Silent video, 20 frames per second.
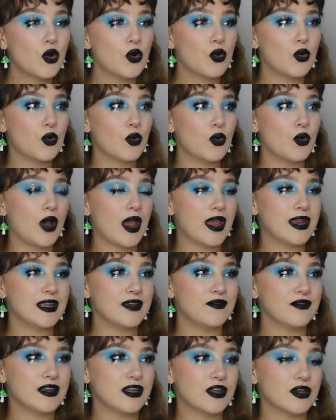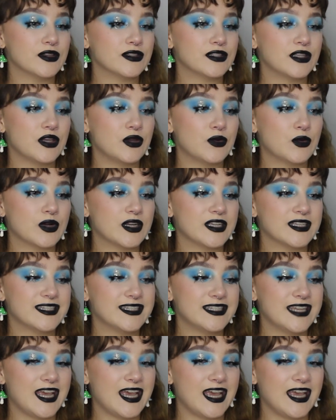or any videos that you want to
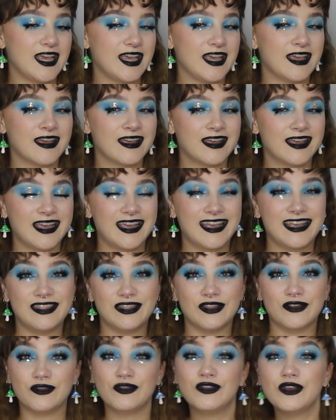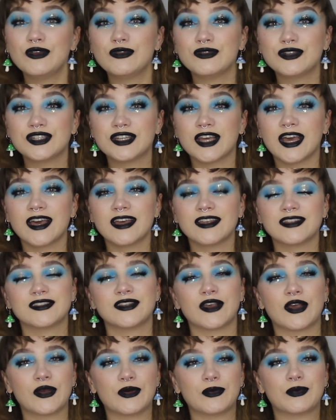see in the future,
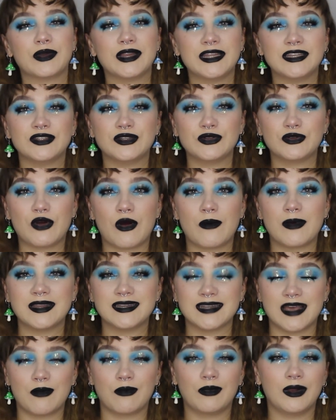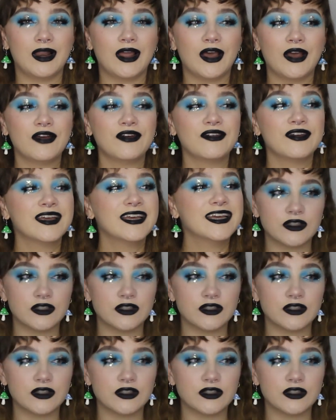so please do comment down below.